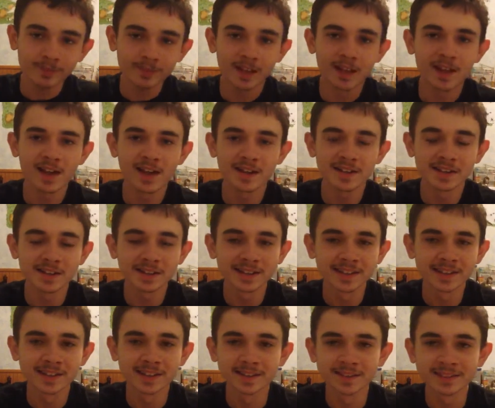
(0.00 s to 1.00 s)
And,
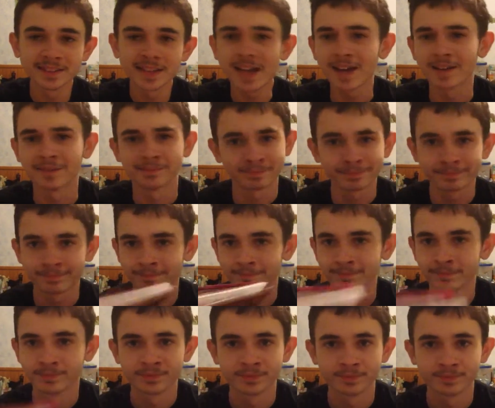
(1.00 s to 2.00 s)
yeah.
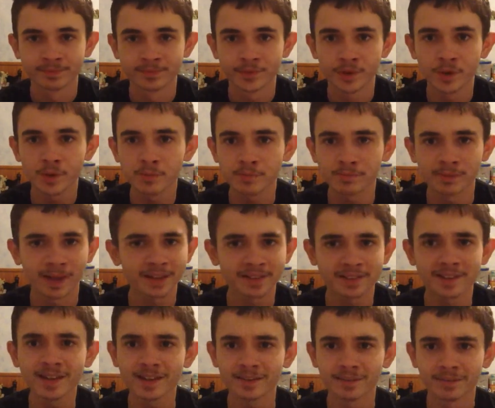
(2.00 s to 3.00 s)
So, that's
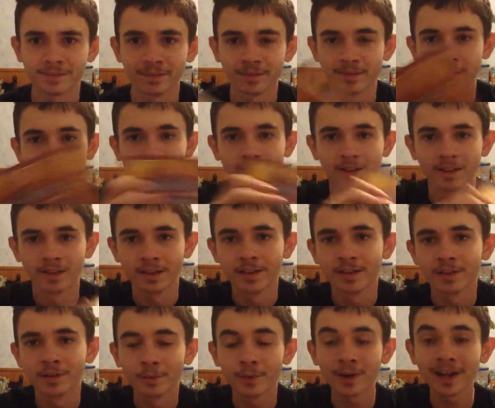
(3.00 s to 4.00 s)
it.
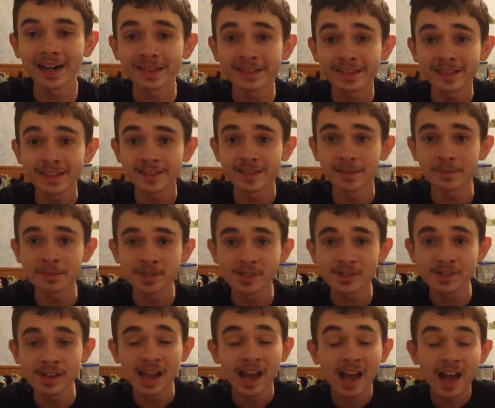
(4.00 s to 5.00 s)
What did I think of this
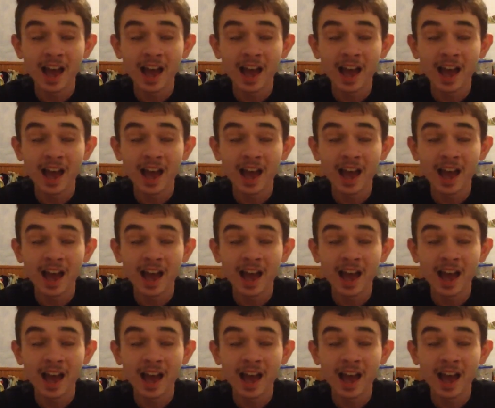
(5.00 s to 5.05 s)
episode?